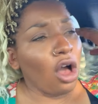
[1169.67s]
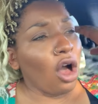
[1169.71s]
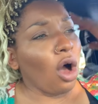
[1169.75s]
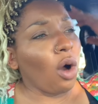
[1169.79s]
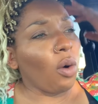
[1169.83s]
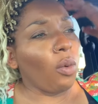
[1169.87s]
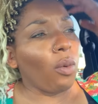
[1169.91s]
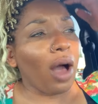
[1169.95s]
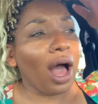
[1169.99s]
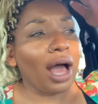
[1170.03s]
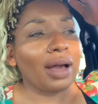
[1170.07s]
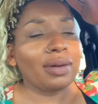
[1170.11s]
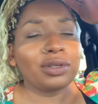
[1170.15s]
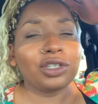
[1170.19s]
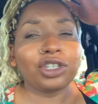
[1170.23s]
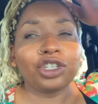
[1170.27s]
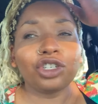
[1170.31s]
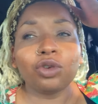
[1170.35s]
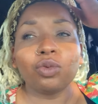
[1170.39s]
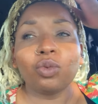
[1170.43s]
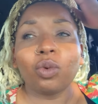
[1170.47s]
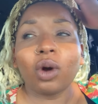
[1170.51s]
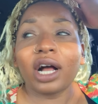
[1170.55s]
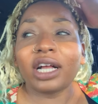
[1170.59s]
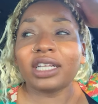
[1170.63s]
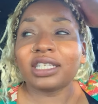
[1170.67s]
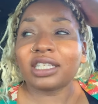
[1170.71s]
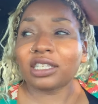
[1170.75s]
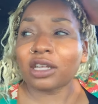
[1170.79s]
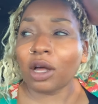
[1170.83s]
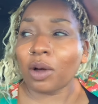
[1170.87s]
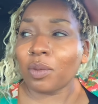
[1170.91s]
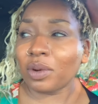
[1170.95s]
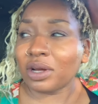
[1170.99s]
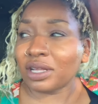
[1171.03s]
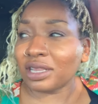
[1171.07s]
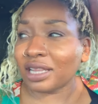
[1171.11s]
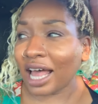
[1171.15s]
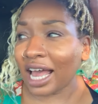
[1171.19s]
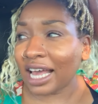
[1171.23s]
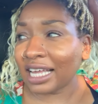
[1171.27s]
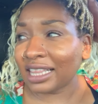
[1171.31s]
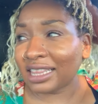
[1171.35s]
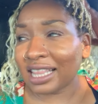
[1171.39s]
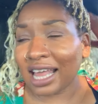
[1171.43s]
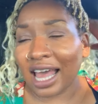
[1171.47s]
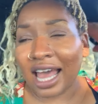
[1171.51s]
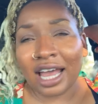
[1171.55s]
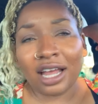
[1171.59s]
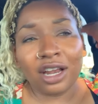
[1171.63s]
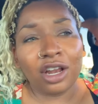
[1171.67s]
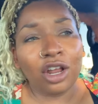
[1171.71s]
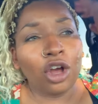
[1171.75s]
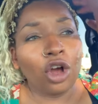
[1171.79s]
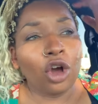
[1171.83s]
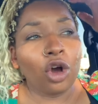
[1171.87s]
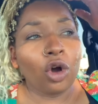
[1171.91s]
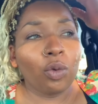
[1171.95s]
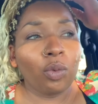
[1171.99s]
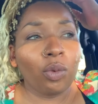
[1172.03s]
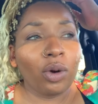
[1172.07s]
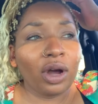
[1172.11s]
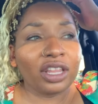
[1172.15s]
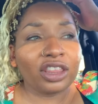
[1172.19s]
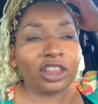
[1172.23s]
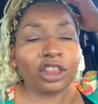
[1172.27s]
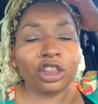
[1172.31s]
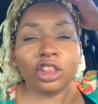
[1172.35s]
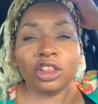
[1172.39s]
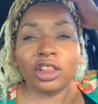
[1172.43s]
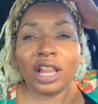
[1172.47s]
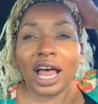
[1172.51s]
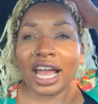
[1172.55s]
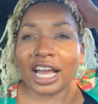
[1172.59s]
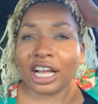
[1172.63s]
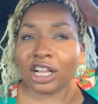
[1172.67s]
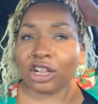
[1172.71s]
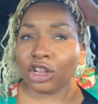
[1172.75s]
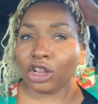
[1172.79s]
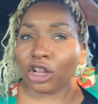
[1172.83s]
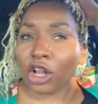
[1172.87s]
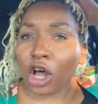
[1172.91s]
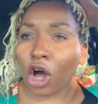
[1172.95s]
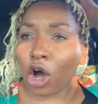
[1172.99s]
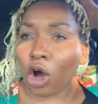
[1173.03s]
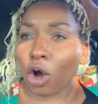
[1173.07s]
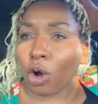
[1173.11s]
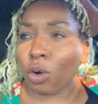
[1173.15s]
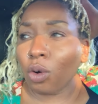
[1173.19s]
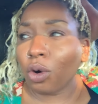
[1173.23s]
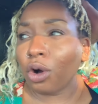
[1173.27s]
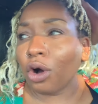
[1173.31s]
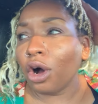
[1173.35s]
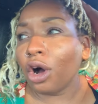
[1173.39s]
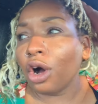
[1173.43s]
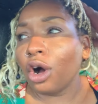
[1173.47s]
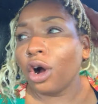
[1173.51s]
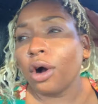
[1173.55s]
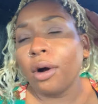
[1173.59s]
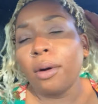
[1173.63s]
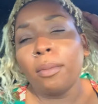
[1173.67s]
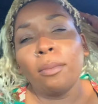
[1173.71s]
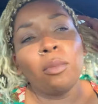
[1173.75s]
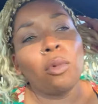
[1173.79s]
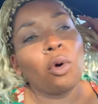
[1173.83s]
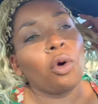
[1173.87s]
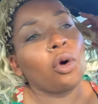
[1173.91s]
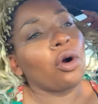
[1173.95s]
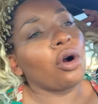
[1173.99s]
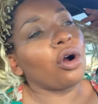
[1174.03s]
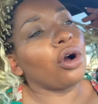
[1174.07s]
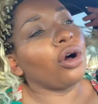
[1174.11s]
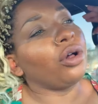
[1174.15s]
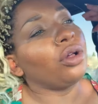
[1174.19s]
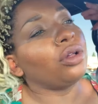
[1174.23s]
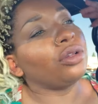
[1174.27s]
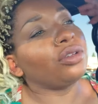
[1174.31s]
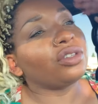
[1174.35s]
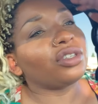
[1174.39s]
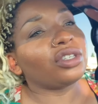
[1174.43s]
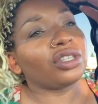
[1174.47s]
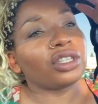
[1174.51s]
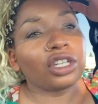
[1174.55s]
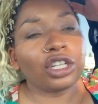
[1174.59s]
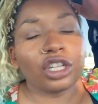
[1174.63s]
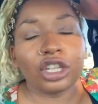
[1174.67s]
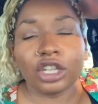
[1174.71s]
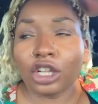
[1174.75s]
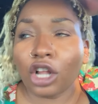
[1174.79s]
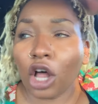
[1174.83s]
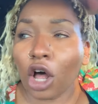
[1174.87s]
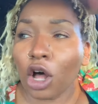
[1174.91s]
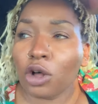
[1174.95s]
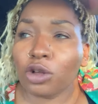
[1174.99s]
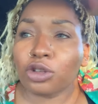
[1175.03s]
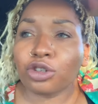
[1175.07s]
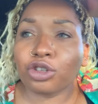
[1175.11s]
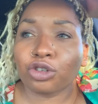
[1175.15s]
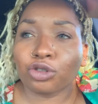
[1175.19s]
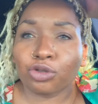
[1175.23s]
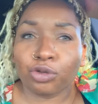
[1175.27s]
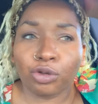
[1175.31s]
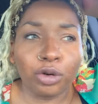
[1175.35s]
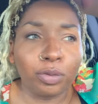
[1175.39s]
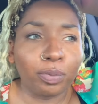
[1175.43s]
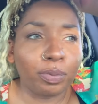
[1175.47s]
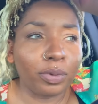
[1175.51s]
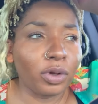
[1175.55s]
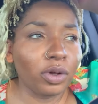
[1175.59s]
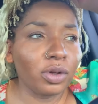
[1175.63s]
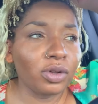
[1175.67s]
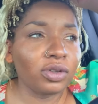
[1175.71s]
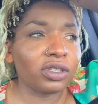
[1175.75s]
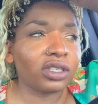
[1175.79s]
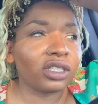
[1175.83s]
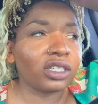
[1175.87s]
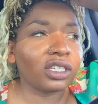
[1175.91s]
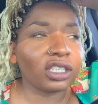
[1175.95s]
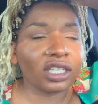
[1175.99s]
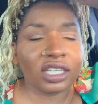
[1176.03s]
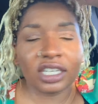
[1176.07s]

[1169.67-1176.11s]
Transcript: Why would you want someone like that with like low morals, low scruples?